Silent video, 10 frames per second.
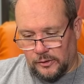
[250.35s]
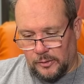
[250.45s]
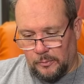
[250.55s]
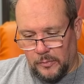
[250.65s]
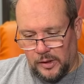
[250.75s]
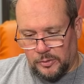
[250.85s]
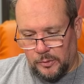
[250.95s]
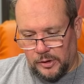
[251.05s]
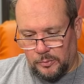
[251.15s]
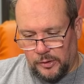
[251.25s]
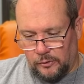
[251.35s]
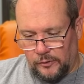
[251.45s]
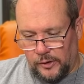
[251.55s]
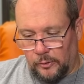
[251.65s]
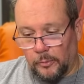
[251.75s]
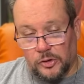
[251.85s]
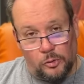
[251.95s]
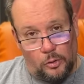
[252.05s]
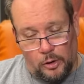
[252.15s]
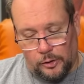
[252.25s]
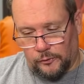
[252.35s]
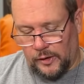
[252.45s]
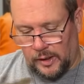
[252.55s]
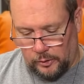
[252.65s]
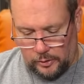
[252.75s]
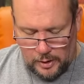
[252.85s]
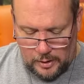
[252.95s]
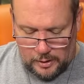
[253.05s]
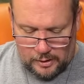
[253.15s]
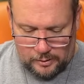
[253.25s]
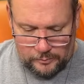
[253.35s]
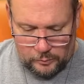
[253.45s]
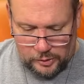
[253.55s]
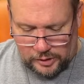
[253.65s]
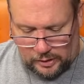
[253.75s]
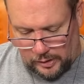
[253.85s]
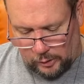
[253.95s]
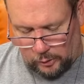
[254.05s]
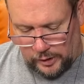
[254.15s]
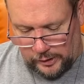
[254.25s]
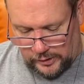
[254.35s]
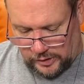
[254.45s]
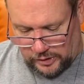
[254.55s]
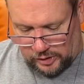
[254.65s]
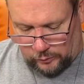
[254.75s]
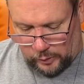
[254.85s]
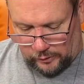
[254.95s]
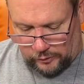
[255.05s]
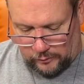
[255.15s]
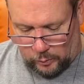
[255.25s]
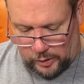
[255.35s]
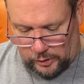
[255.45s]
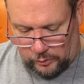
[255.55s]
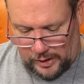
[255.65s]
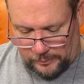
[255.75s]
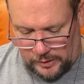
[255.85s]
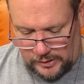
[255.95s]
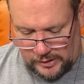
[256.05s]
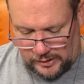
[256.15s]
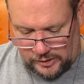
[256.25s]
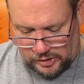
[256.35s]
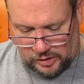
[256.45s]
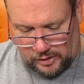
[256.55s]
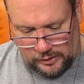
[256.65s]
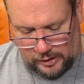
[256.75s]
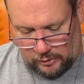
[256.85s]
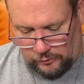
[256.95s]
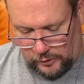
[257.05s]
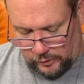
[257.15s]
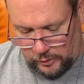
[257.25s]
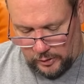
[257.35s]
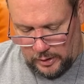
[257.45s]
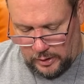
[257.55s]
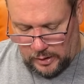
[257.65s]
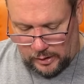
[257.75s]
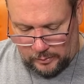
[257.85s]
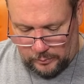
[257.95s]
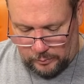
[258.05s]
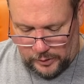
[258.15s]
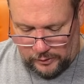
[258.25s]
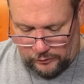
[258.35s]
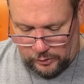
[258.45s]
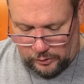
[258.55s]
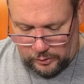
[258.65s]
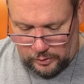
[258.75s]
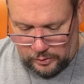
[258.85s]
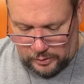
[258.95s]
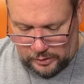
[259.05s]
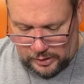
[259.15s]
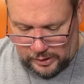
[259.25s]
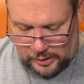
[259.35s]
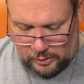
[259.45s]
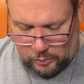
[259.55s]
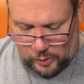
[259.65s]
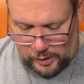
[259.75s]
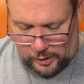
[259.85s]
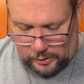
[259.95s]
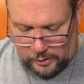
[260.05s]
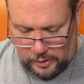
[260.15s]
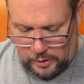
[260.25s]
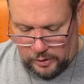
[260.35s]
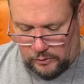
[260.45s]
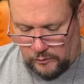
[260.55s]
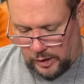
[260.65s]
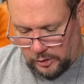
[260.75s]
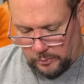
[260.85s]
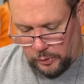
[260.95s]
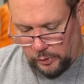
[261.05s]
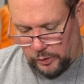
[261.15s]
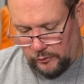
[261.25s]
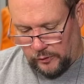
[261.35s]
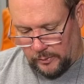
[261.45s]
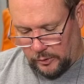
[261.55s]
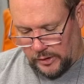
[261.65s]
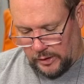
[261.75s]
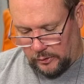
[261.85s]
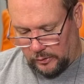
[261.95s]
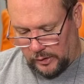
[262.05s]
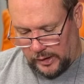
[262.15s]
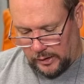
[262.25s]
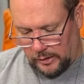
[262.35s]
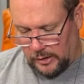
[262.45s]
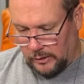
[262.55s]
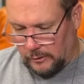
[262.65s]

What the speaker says: It's a much bigger feather, much longer fiber, which not only lends itself well if you ever wanted to wrap this as a soft tackle feather, but if you're tying where you've got to pull your fibers down to length,